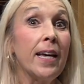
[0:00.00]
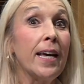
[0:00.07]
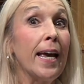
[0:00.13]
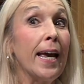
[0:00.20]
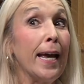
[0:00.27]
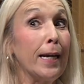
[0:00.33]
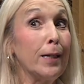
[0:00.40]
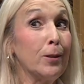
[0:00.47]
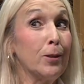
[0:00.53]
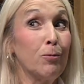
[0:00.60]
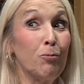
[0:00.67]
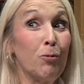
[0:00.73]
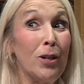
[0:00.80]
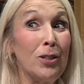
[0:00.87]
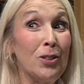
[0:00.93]
And
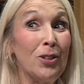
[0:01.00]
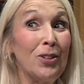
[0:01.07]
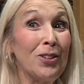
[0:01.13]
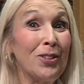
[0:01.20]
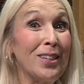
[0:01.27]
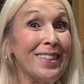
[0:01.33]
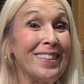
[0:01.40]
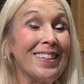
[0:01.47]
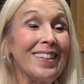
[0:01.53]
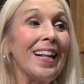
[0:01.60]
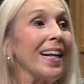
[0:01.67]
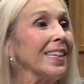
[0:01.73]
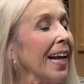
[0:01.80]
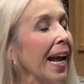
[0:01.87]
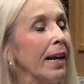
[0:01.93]
once you learn this,
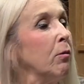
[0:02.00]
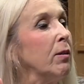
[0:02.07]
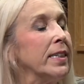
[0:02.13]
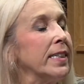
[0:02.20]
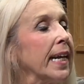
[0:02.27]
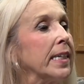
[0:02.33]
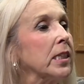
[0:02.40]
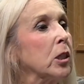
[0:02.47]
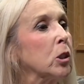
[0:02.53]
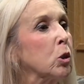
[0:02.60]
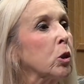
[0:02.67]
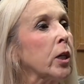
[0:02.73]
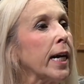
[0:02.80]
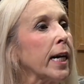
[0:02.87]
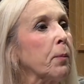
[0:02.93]
I, wouldn't say it's a
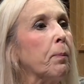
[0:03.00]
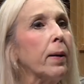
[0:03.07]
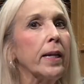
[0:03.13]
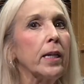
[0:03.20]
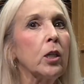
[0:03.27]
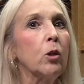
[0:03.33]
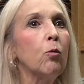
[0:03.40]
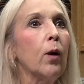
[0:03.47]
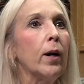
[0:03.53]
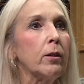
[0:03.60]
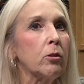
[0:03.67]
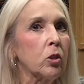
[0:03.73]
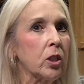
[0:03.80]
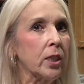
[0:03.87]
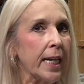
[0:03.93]
trick, but you
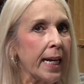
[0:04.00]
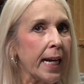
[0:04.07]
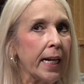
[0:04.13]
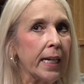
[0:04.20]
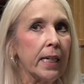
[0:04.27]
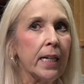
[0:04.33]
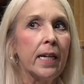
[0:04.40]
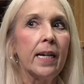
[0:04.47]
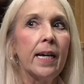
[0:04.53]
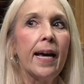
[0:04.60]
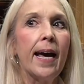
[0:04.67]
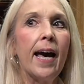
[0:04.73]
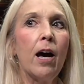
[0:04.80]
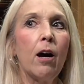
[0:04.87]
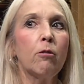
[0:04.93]
understand
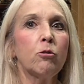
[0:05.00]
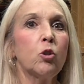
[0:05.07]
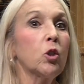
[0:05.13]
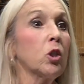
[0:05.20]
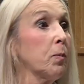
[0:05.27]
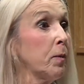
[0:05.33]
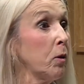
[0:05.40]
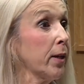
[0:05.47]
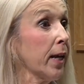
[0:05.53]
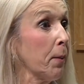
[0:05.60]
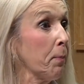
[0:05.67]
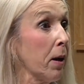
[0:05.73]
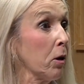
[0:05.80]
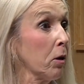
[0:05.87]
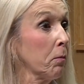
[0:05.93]
how to communicate
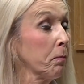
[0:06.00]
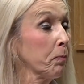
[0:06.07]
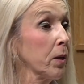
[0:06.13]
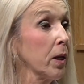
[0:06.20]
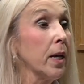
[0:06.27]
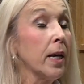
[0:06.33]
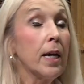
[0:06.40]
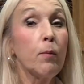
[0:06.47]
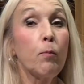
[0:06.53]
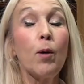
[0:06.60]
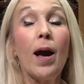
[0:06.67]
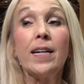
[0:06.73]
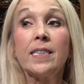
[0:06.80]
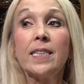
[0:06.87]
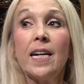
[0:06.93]
better. It's a process.
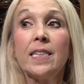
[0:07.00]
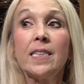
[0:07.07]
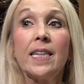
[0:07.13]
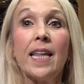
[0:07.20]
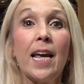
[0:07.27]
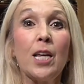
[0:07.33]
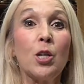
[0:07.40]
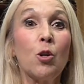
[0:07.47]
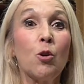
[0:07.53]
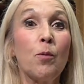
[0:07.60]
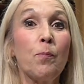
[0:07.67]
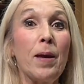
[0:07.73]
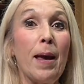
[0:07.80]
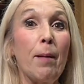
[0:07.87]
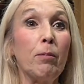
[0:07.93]
Process right. that you'll
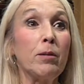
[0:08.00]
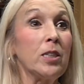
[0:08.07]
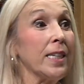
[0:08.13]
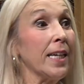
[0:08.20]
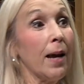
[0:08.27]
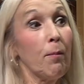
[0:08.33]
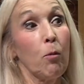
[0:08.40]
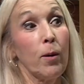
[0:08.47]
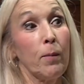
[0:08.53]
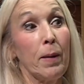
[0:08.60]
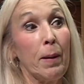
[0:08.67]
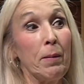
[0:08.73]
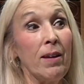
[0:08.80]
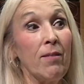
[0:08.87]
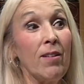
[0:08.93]
be able to get more,
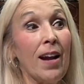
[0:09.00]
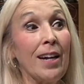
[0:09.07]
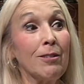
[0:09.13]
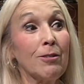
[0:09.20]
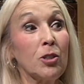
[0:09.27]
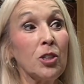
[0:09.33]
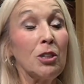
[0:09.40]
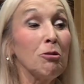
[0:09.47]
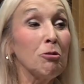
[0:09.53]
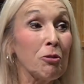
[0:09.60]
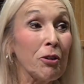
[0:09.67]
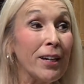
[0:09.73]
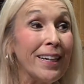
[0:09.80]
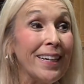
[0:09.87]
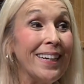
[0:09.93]
maybe even out of your
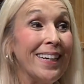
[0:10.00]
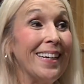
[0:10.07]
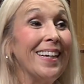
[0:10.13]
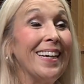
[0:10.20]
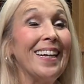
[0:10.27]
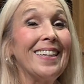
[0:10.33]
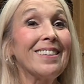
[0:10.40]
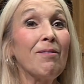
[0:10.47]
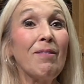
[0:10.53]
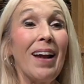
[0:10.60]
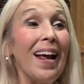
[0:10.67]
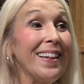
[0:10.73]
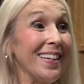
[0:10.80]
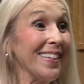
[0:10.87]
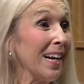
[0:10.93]
children and stuff. And I
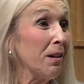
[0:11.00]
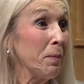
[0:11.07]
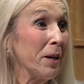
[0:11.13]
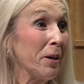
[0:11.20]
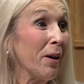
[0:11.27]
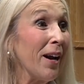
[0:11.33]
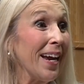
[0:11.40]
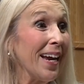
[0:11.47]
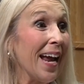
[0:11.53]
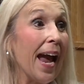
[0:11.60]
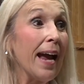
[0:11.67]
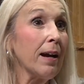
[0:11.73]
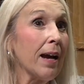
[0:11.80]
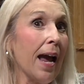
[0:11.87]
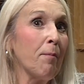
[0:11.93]
think that'd be great.
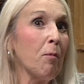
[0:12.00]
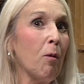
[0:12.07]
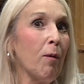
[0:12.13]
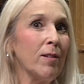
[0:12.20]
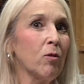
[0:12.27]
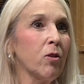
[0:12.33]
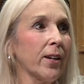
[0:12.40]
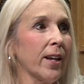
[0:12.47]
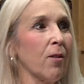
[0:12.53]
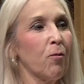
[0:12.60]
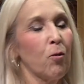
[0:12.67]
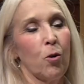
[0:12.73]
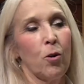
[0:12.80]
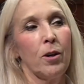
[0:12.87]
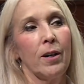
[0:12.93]
I, I'm always looking
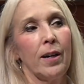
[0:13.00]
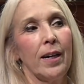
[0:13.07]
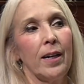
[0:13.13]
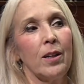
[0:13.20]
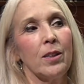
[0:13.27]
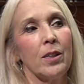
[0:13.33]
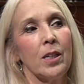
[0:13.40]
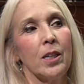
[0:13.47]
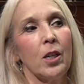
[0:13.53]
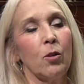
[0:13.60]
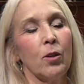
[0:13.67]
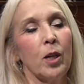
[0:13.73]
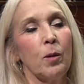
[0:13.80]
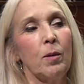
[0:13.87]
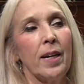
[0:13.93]
for you know,
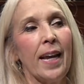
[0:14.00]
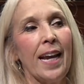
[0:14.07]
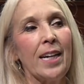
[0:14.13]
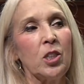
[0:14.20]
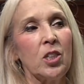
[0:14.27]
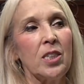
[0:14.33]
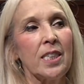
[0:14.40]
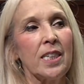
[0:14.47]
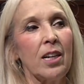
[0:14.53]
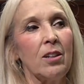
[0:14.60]
communication Well, skills.